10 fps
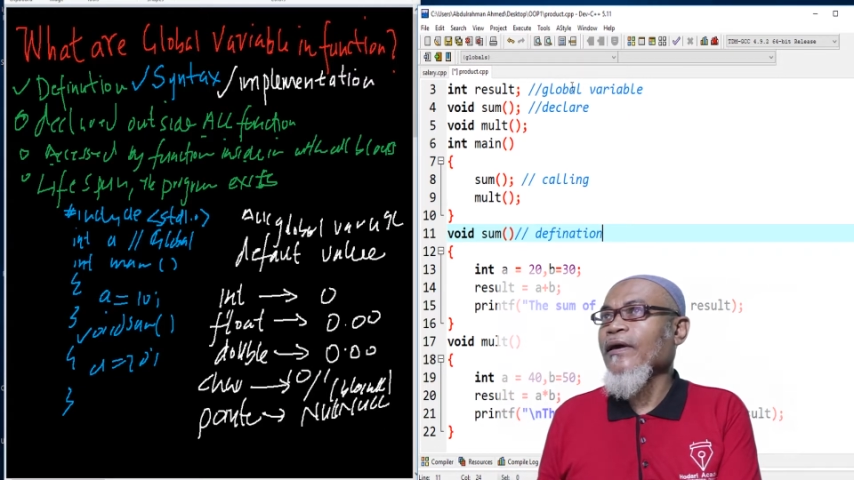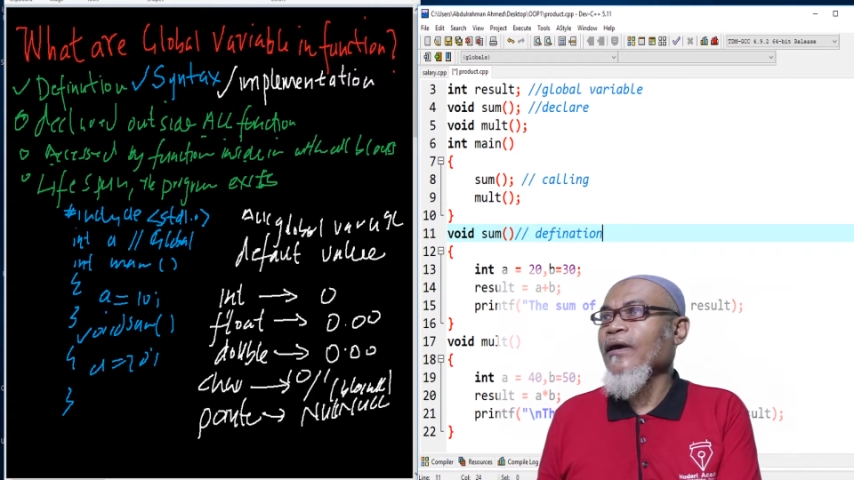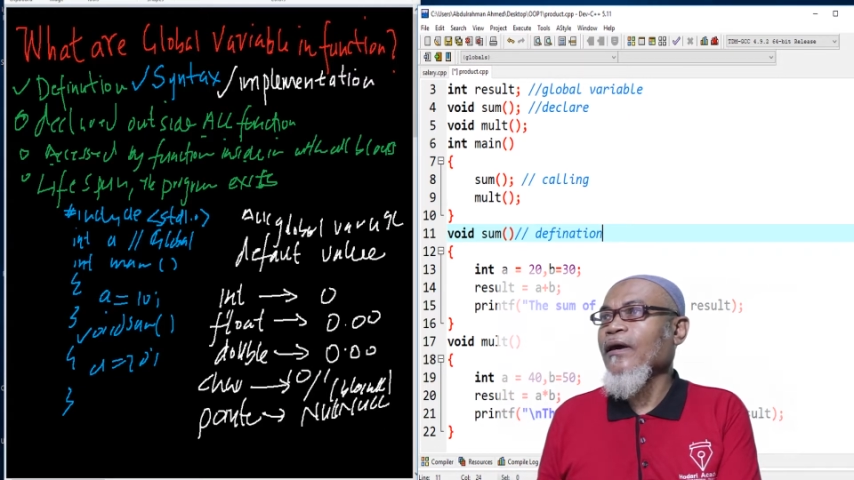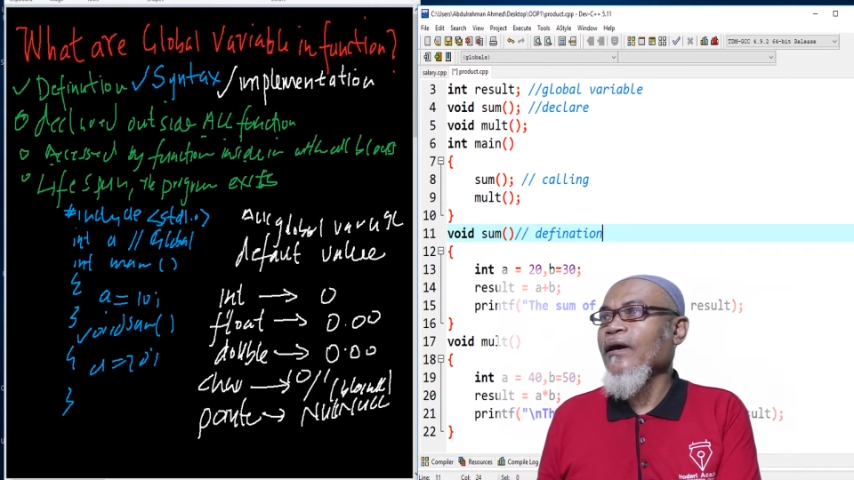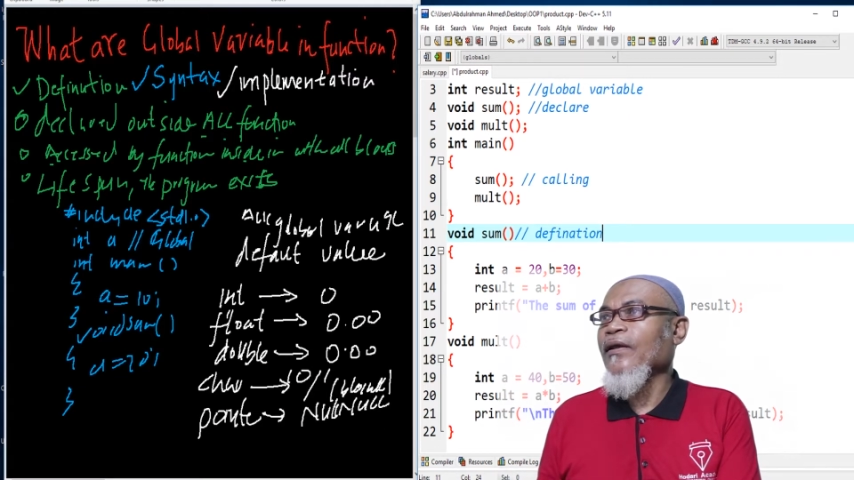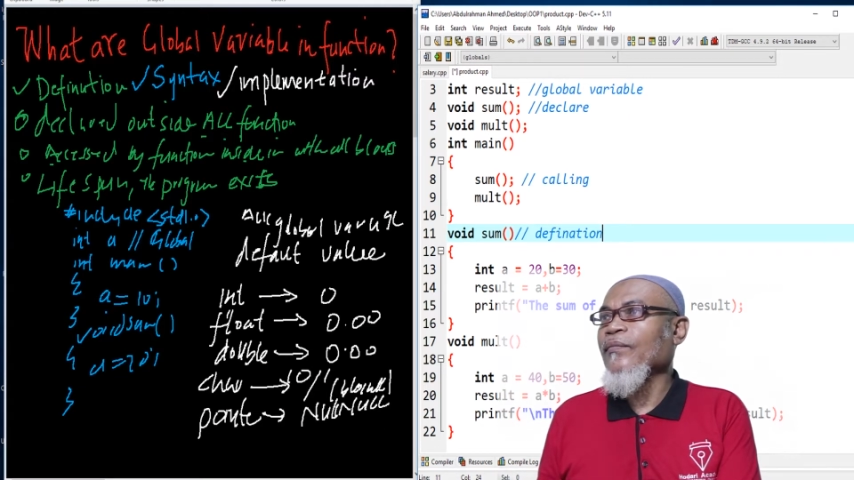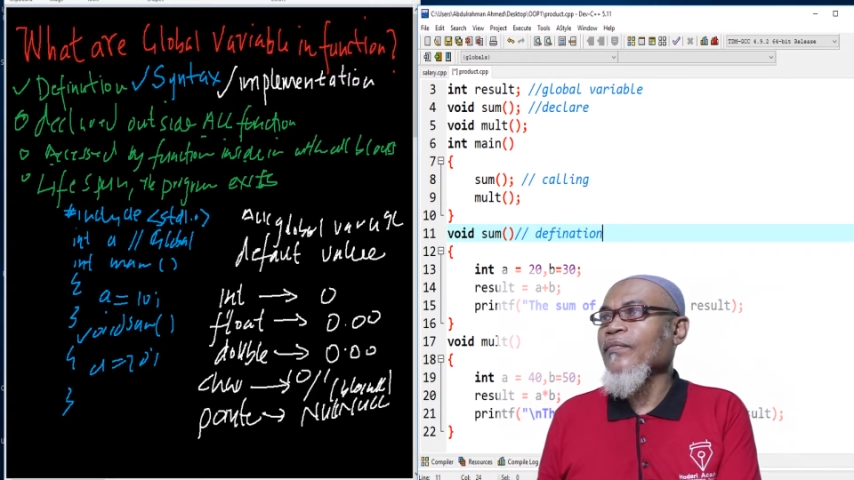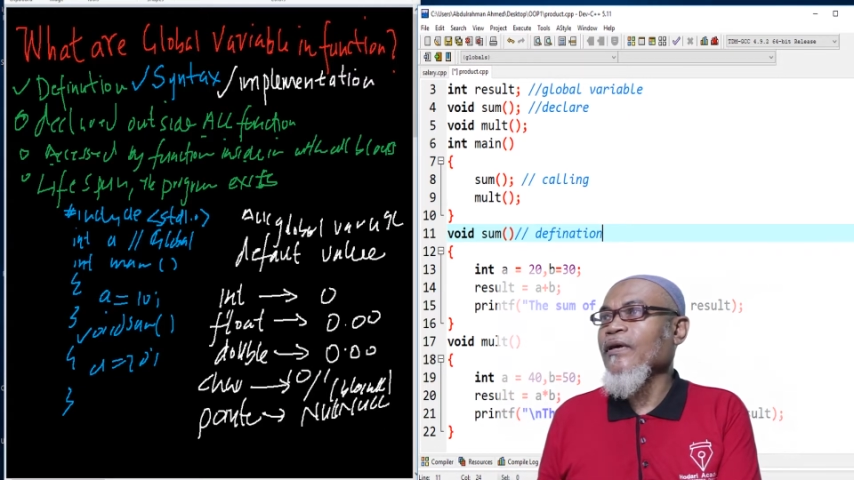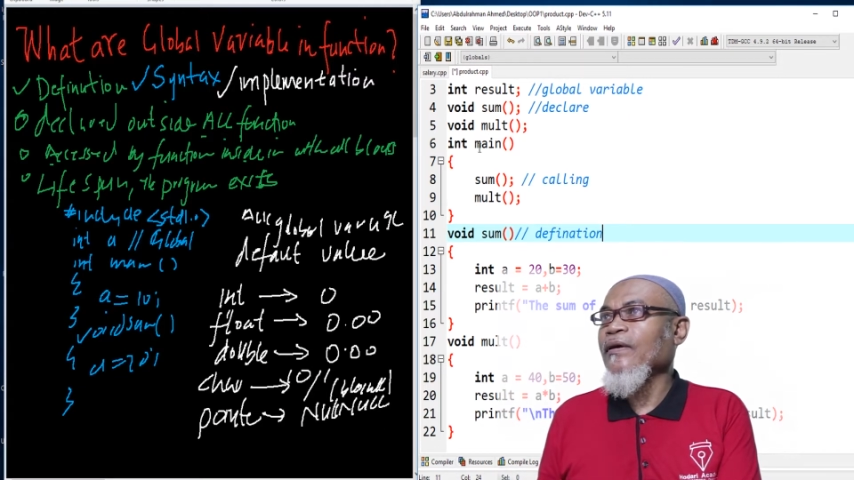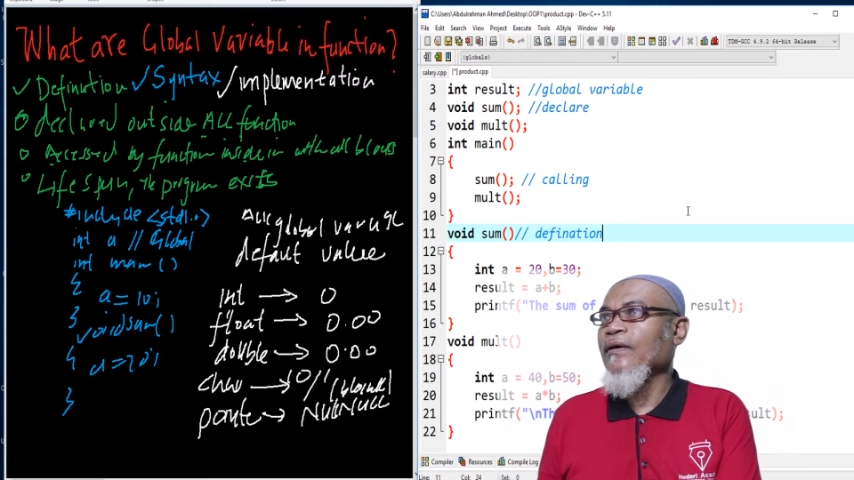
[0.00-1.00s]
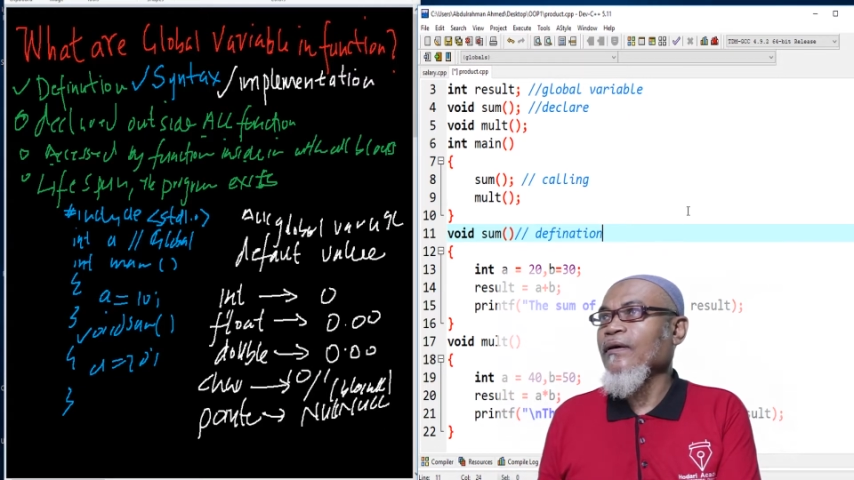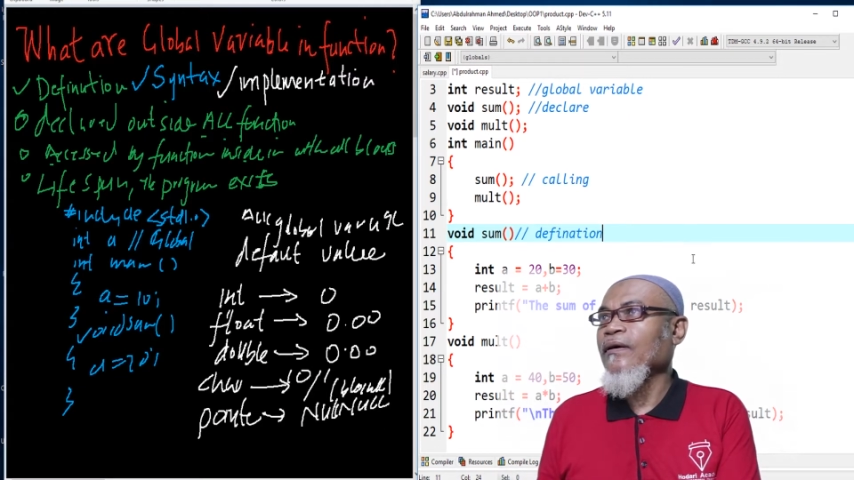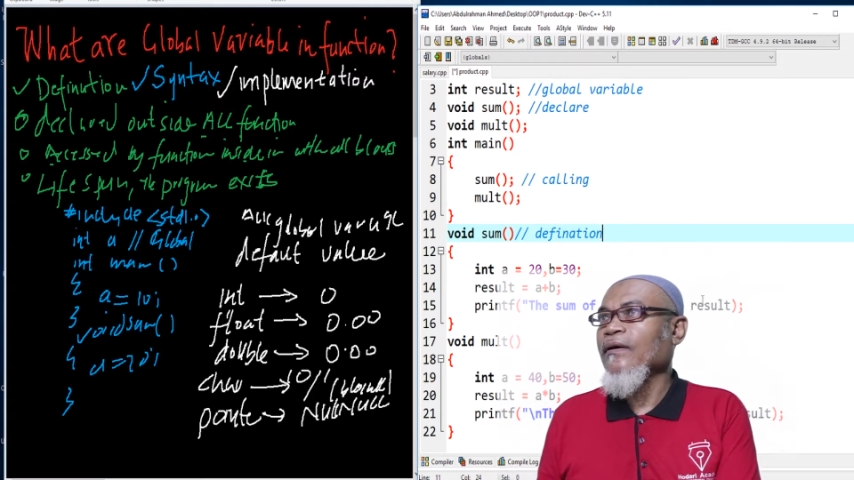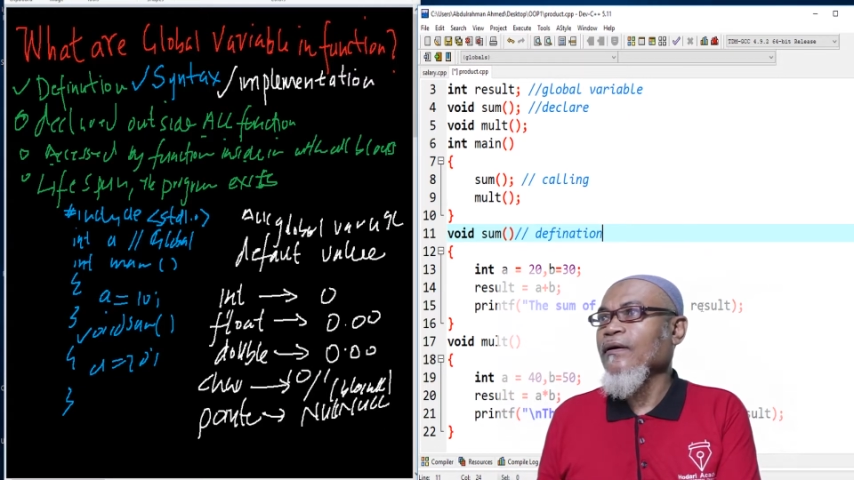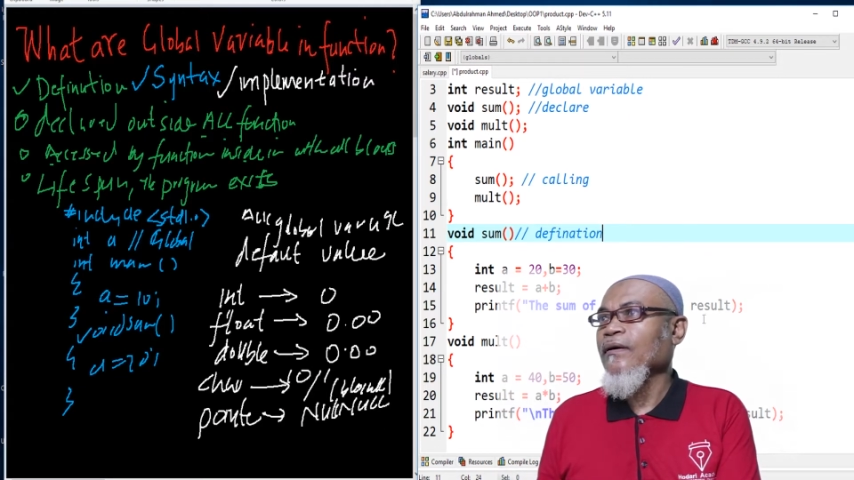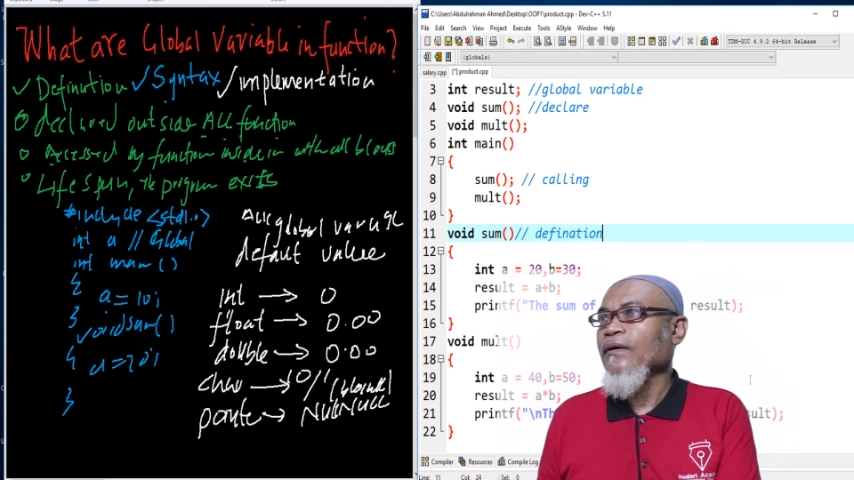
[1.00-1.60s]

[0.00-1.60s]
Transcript: a and b.